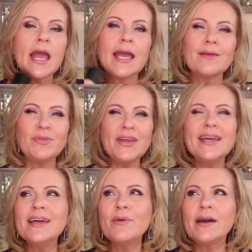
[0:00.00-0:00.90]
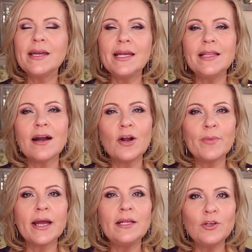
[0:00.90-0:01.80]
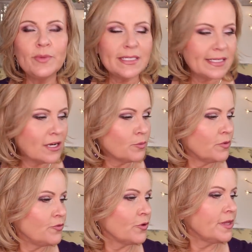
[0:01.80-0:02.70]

and I'm thinking about getting the Armani Luminous Silk before